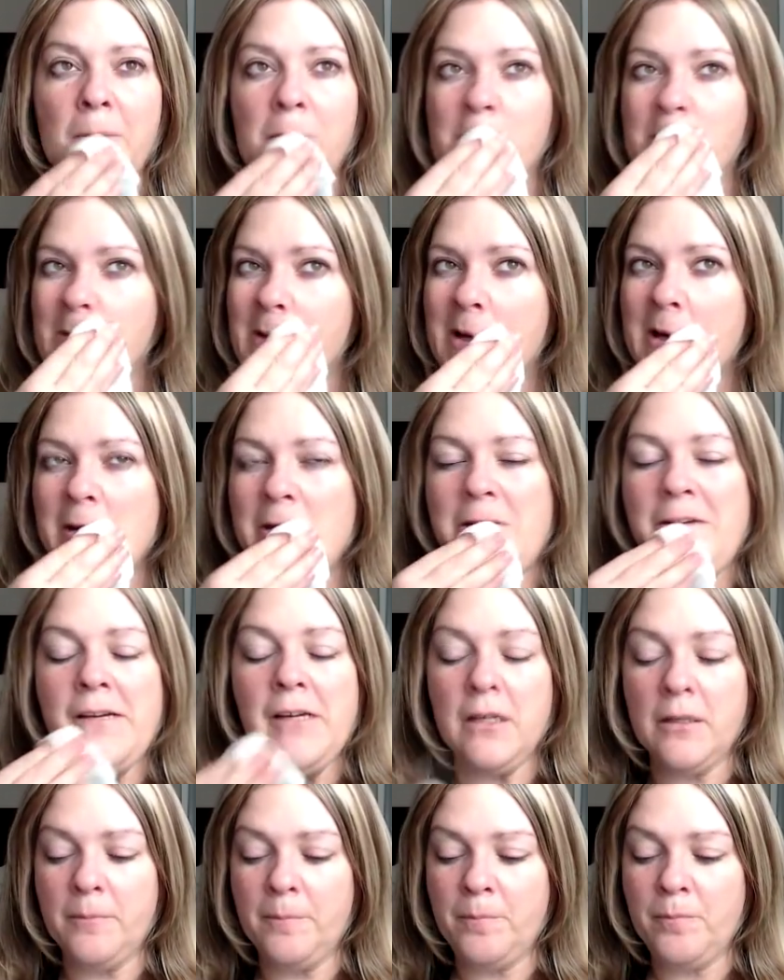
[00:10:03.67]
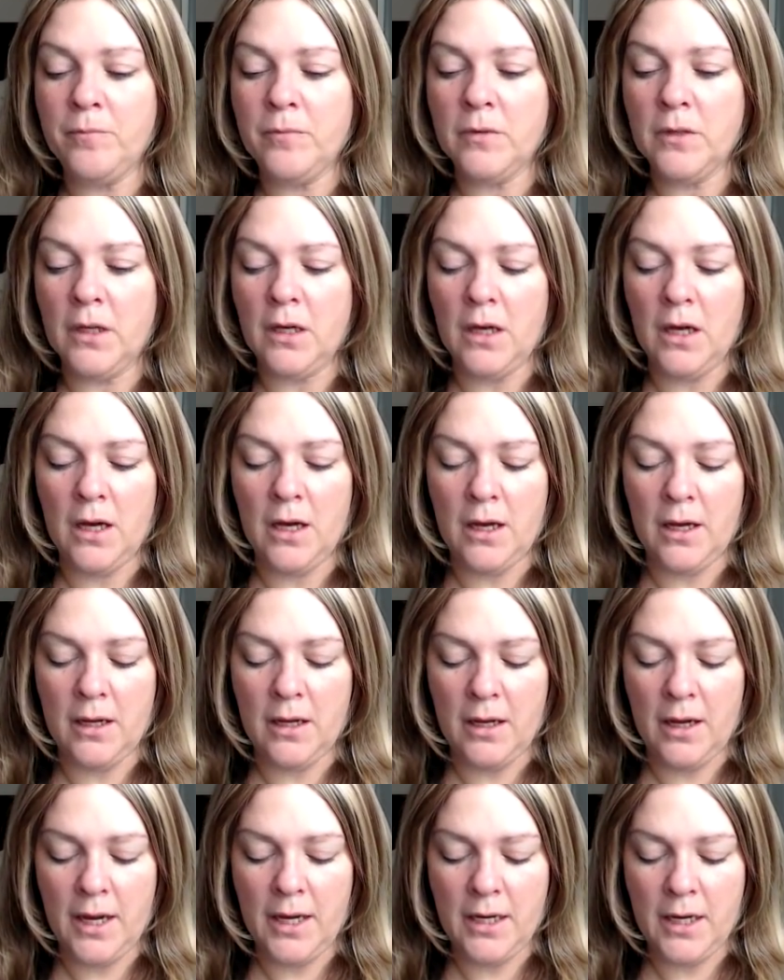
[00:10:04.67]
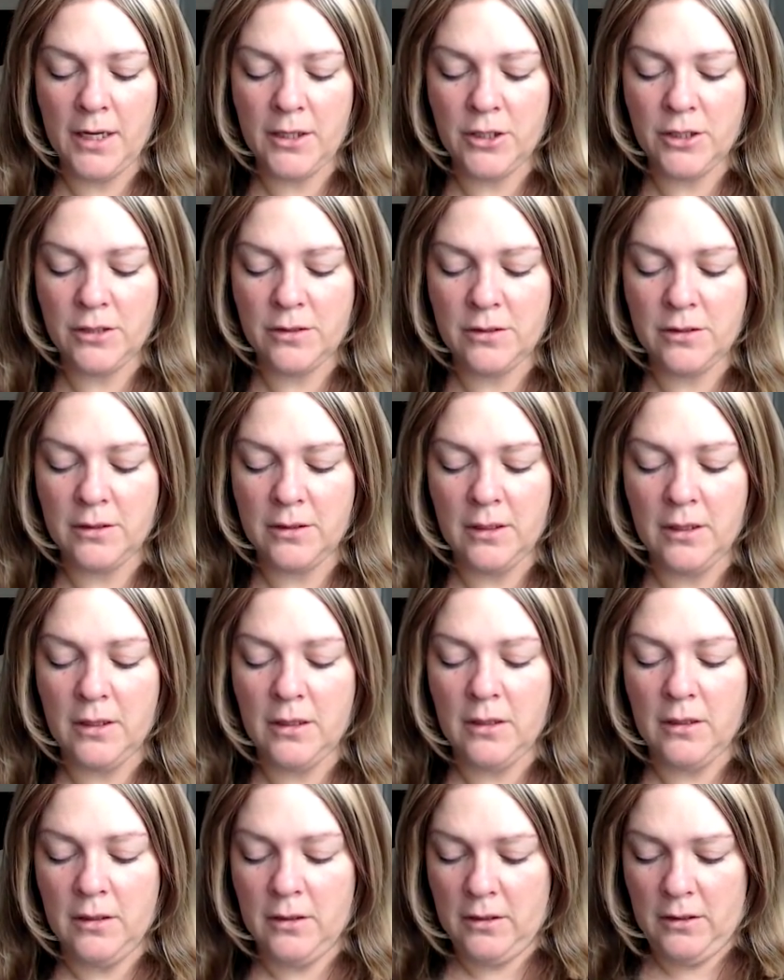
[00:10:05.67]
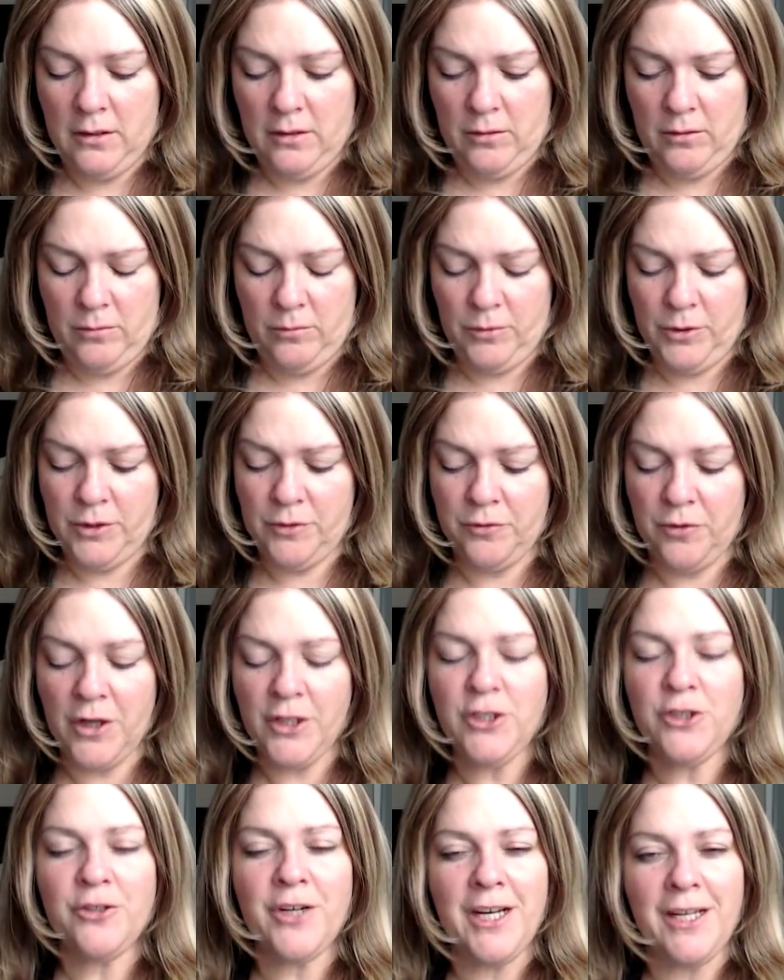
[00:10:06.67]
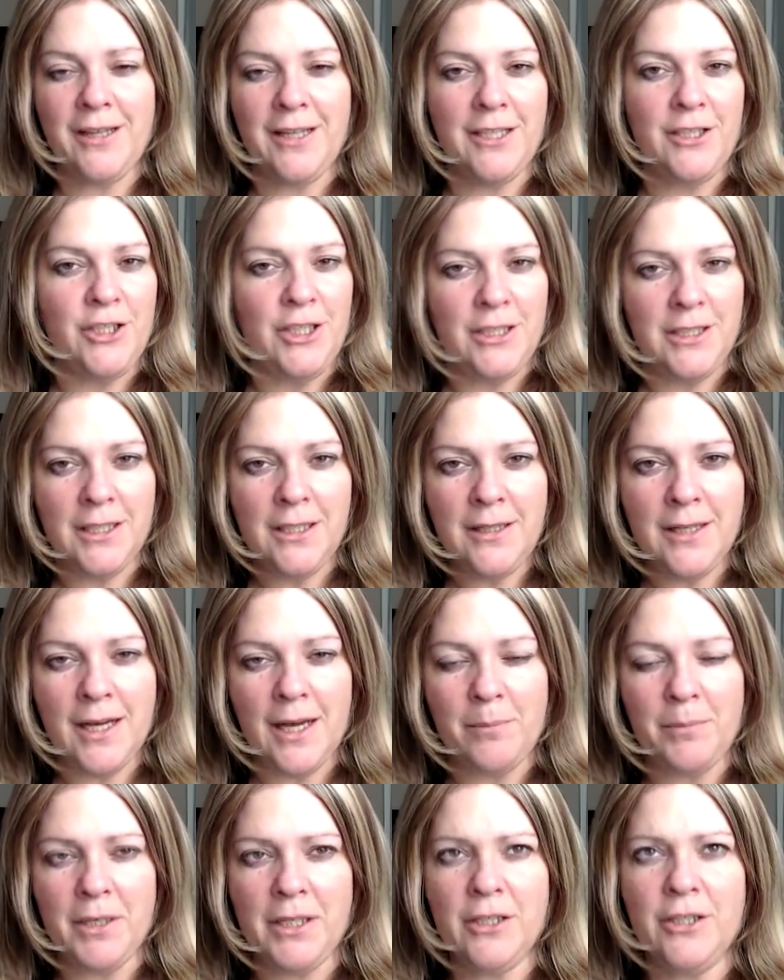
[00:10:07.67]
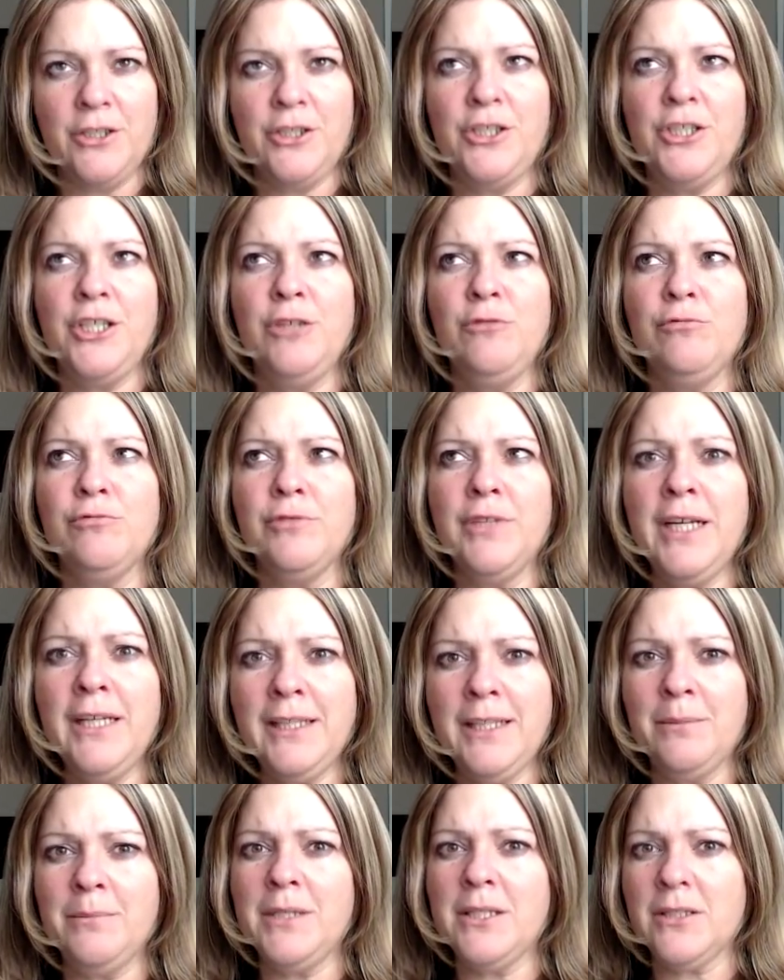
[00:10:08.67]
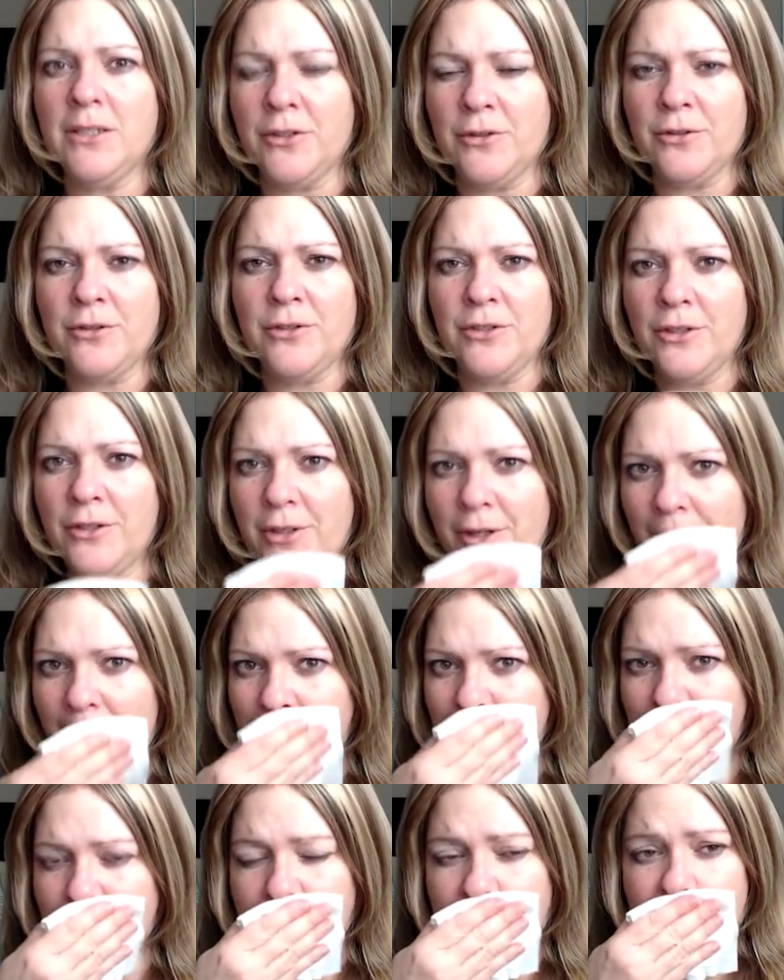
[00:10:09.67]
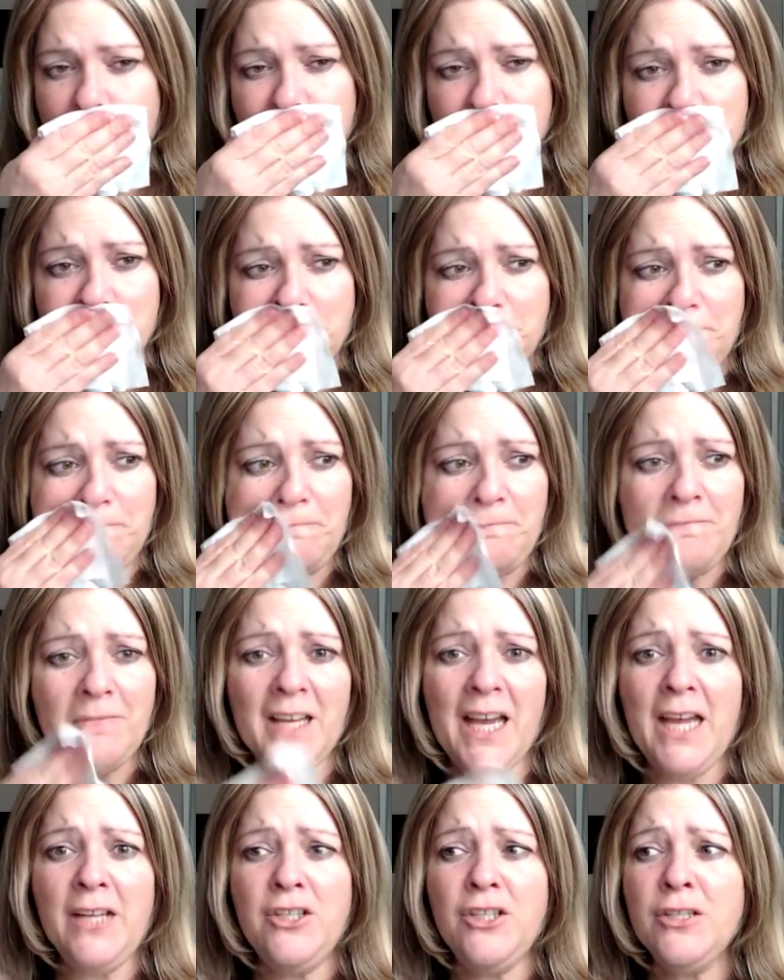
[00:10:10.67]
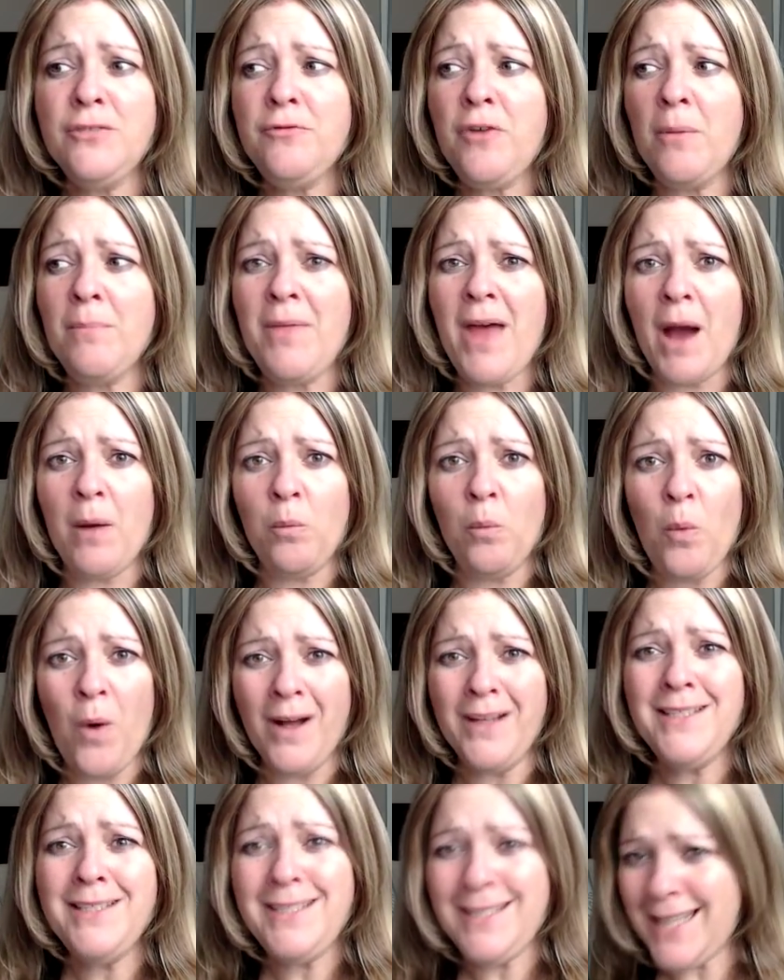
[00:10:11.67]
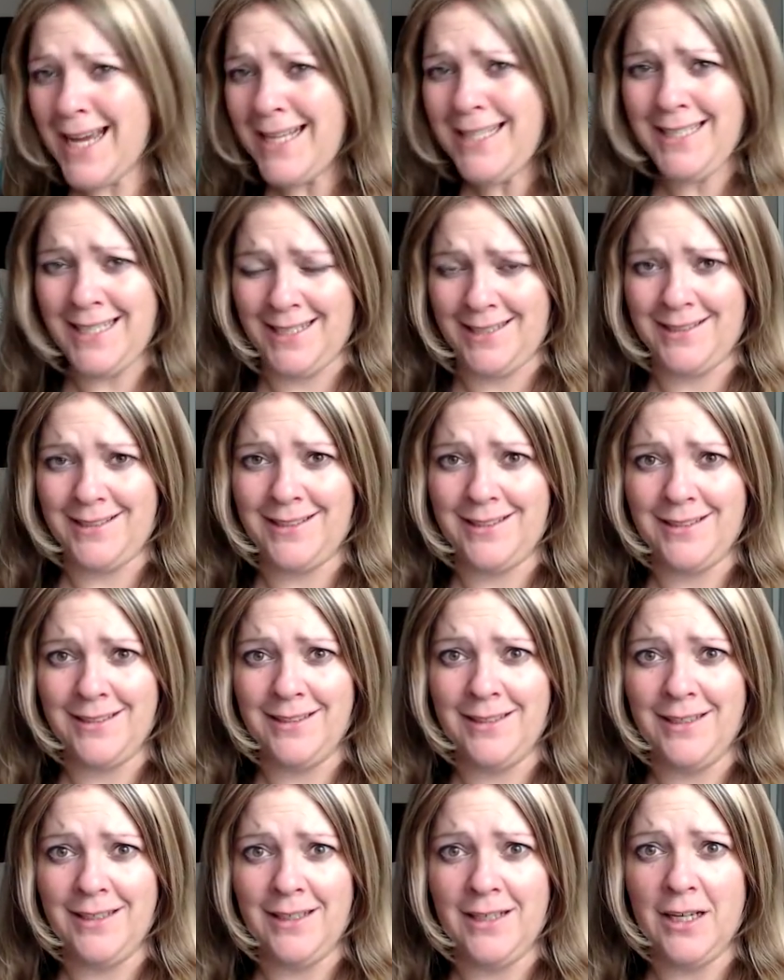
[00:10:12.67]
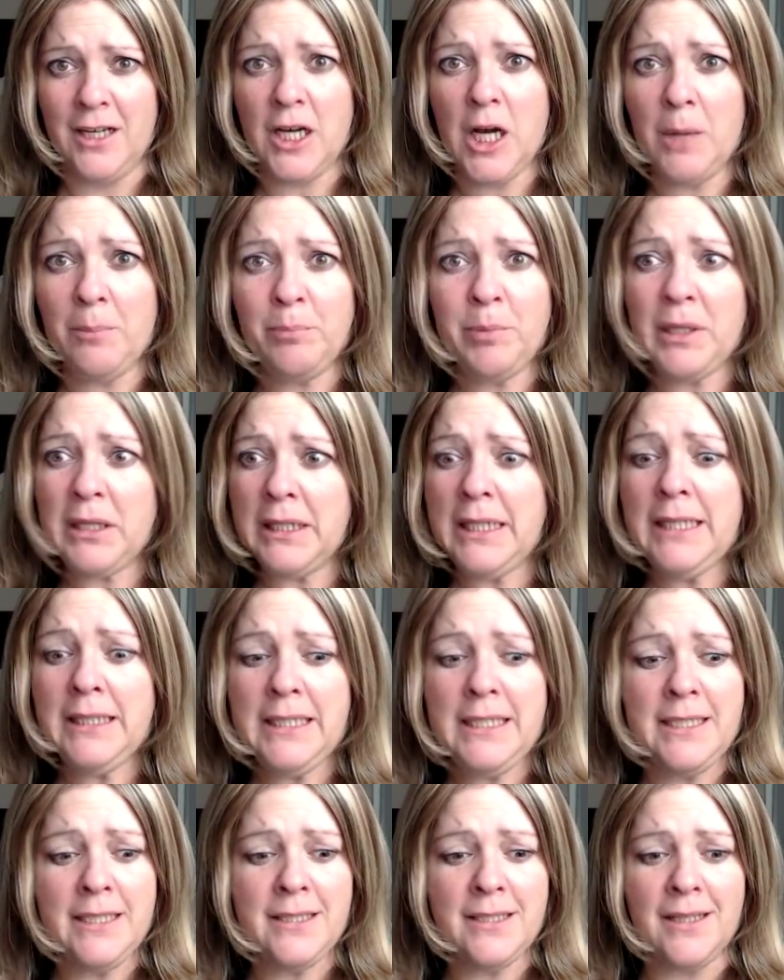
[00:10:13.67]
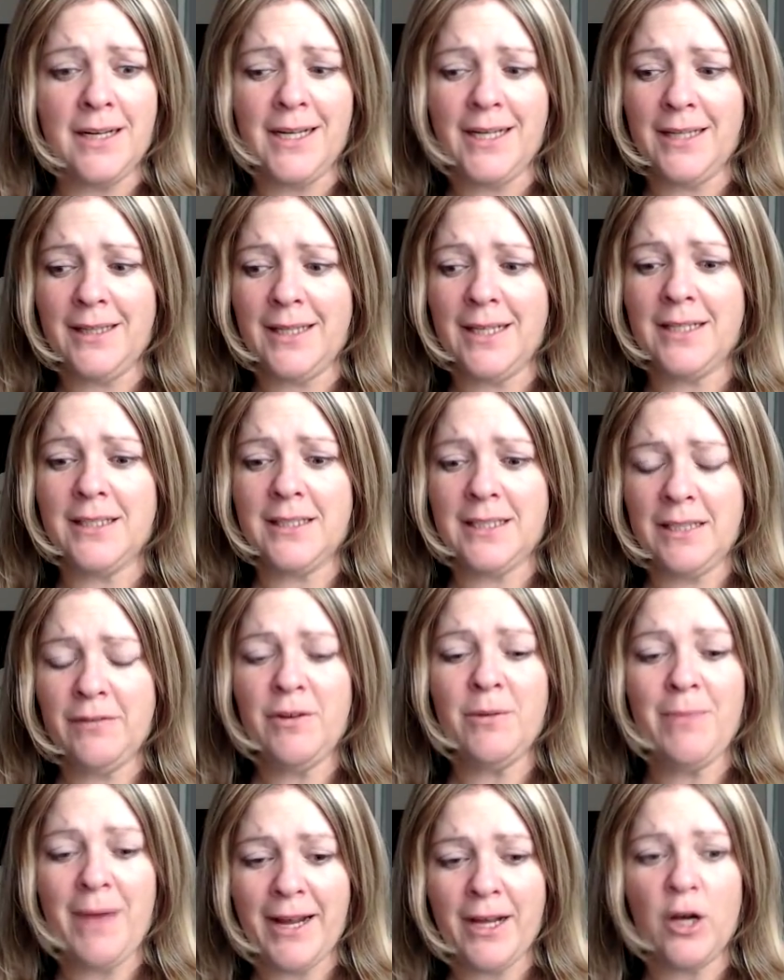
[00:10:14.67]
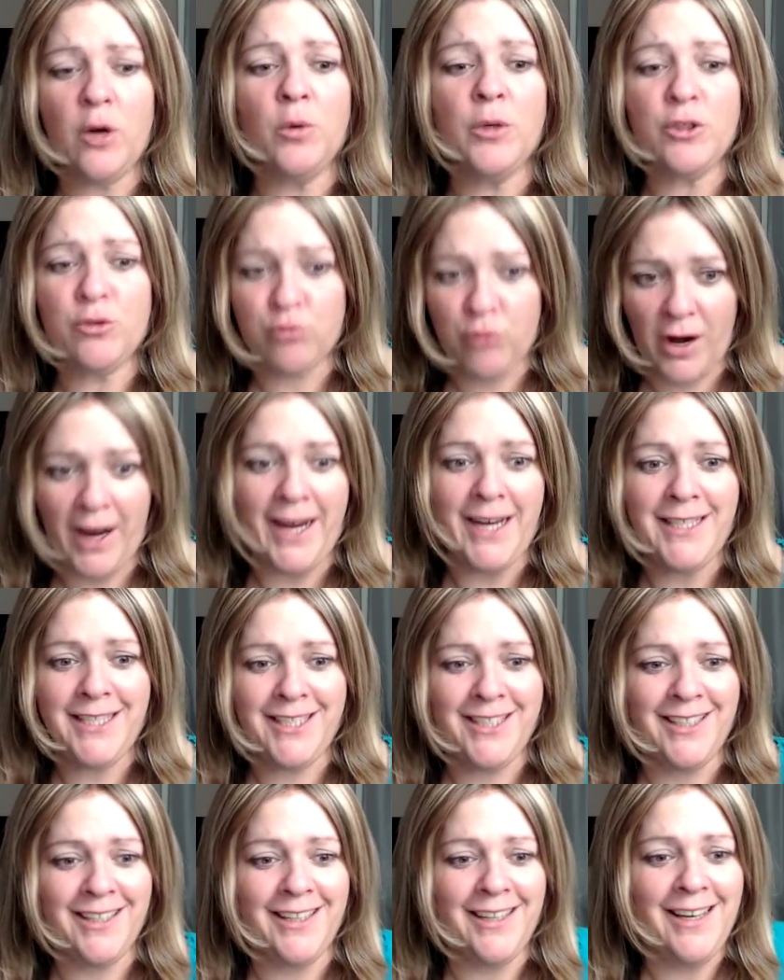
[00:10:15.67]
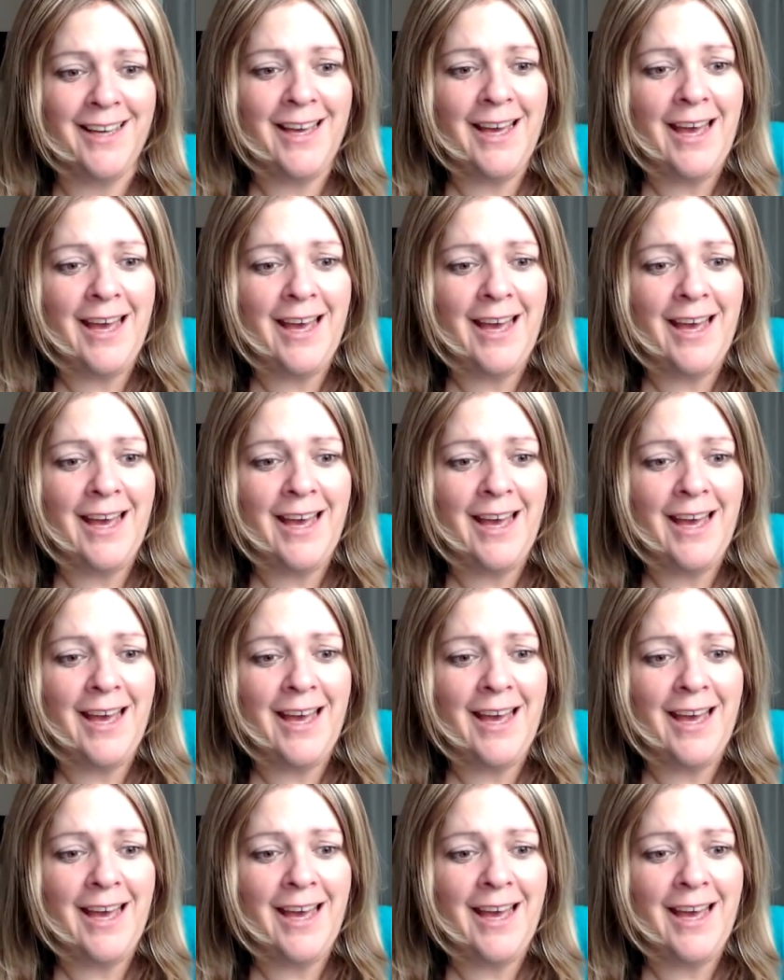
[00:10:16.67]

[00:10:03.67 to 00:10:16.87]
yeah, I think I, I just was frustrated that she did that because she really misunderstood her. And just from that one sentence, completely decided that Stephen Mango was right